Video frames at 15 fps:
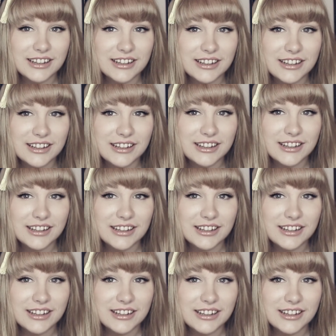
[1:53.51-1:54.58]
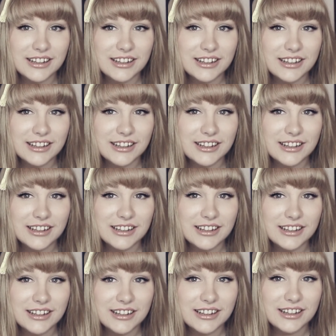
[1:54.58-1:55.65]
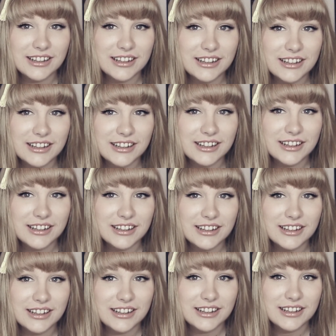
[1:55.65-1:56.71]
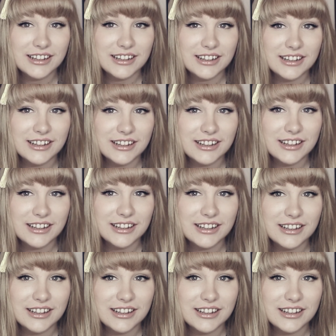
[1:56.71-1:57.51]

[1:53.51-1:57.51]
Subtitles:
[no speech]